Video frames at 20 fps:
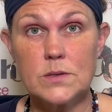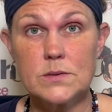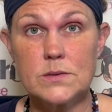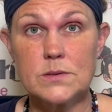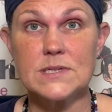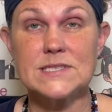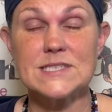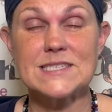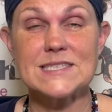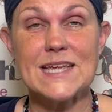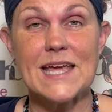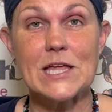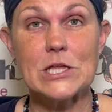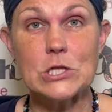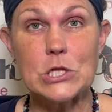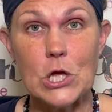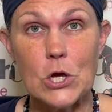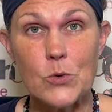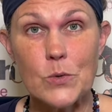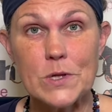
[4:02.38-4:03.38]
Stay
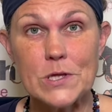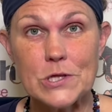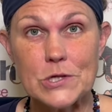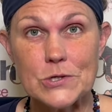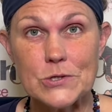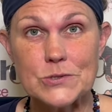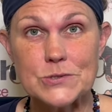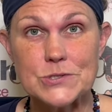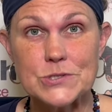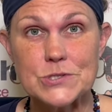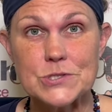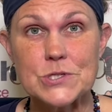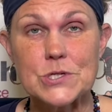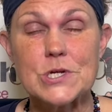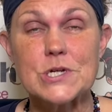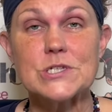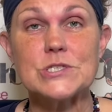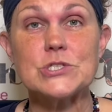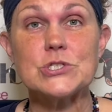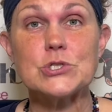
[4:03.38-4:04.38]
low and loose.
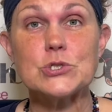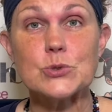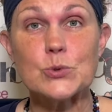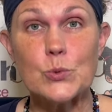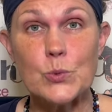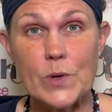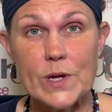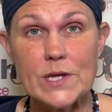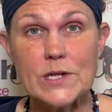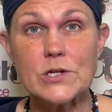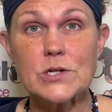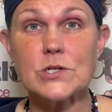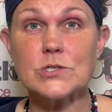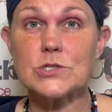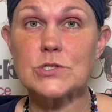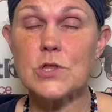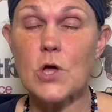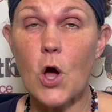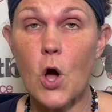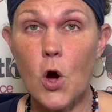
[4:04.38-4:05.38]
Surrender to
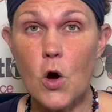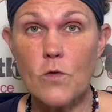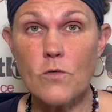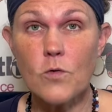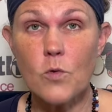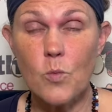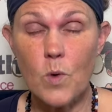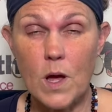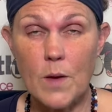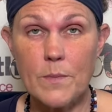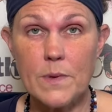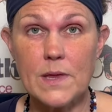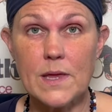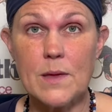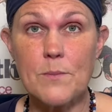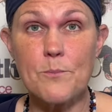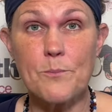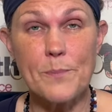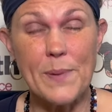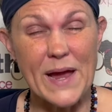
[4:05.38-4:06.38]
the
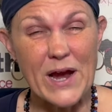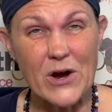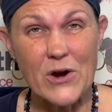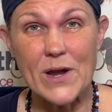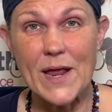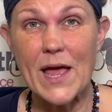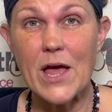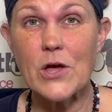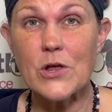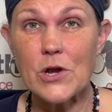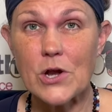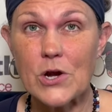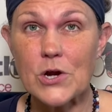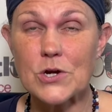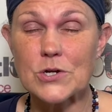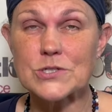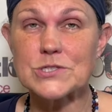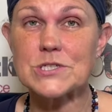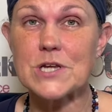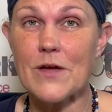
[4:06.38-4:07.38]
overwhelmingly bear down
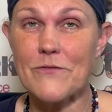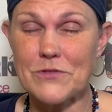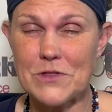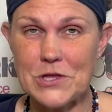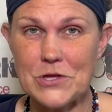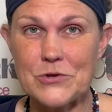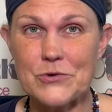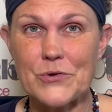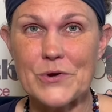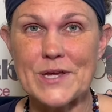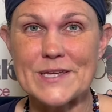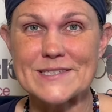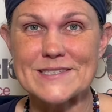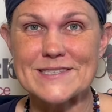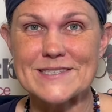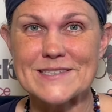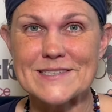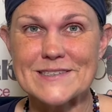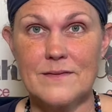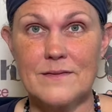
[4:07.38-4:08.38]
urge of the
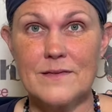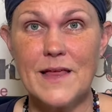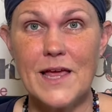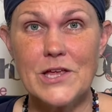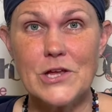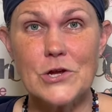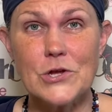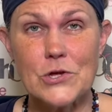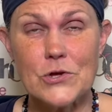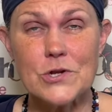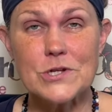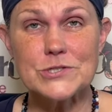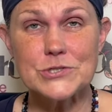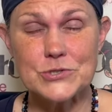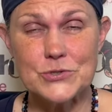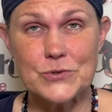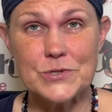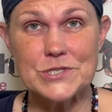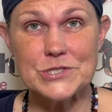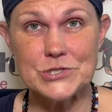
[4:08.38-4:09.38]
uterus. Let your uterus
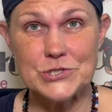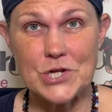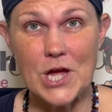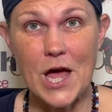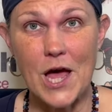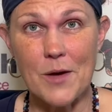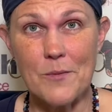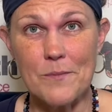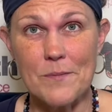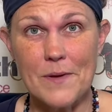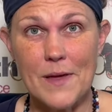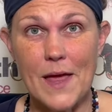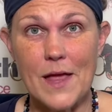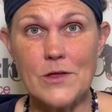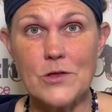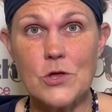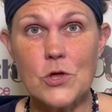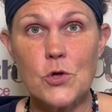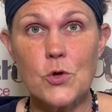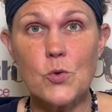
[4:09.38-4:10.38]
do its job,
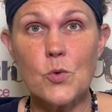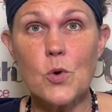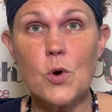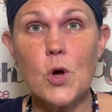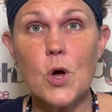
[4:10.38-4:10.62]
and you